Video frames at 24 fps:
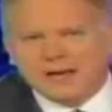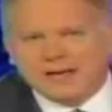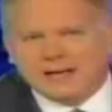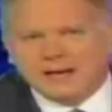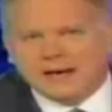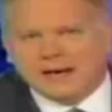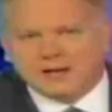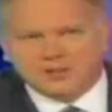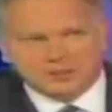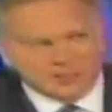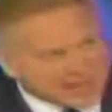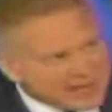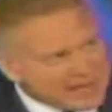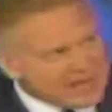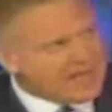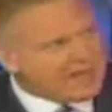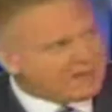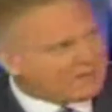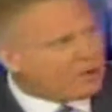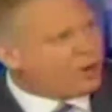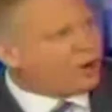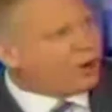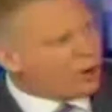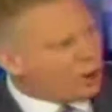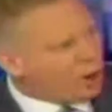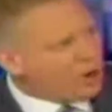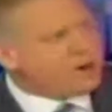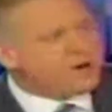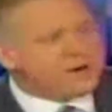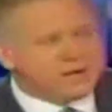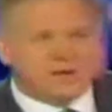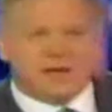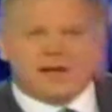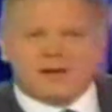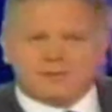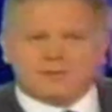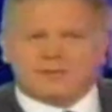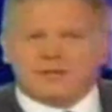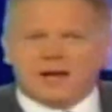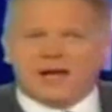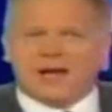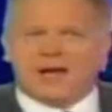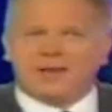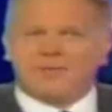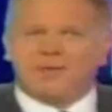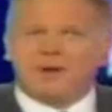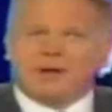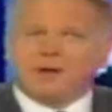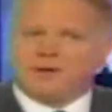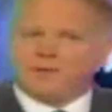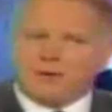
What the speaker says: House. I have a hard enough time